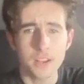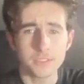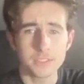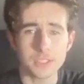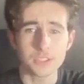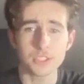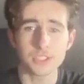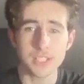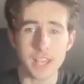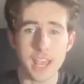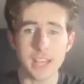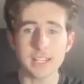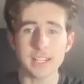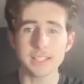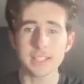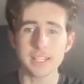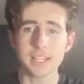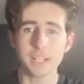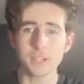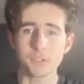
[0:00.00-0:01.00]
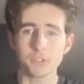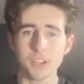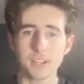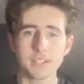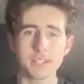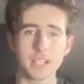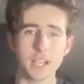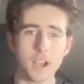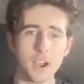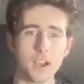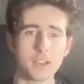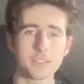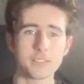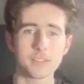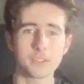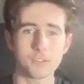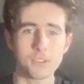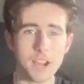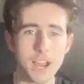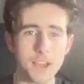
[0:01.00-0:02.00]
such as Eddie Dear creating arts
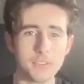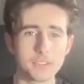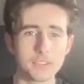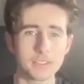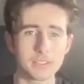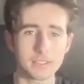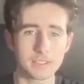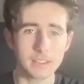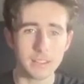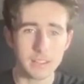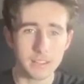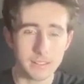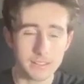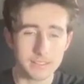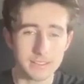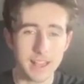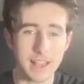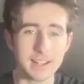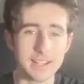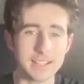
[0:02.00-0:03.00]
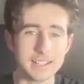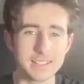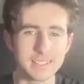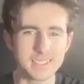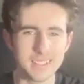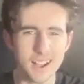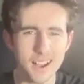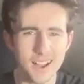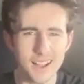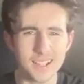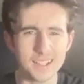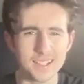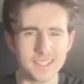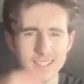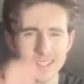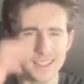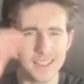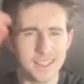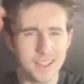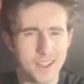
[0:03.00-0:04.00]
and crafts, Sally Starlet